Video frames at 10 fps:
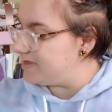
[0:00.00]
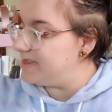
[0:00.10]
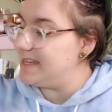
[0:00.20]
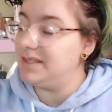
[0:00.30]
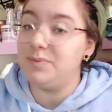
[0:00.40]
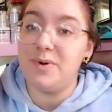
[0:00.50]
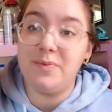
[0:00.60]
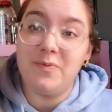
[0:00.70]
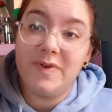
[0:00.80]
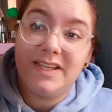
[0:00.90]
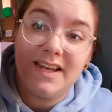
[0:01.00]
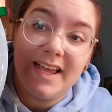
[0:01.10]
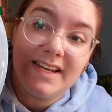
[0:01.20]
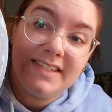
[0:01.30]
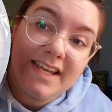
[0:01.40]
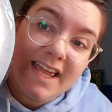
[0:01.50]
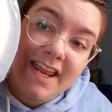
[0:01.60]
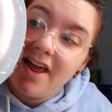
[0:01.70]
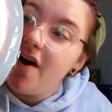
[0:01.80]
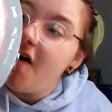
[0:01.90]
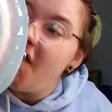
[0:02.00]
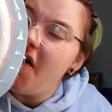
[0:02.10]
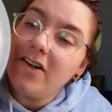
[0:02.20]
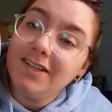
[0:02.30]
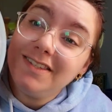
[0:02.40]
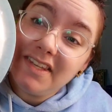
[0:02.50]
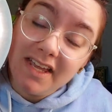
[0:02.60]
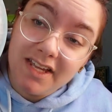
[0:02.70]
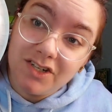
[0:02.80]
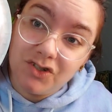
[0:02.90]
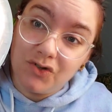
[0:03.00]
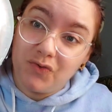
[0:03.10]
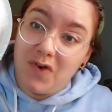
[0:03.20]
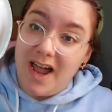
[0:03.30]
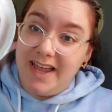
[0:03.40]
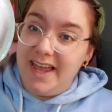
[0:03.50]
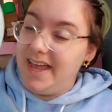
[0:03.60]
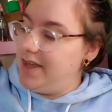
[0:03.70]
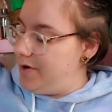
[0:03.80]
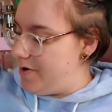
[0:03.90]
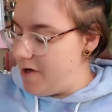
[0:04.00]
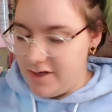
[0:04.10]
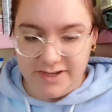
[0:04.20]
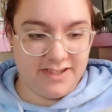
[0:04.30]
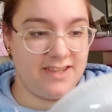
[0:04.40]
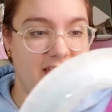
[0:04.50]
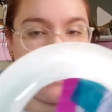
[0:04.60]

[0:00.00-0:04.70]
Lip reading: This one I did hearts and triangles.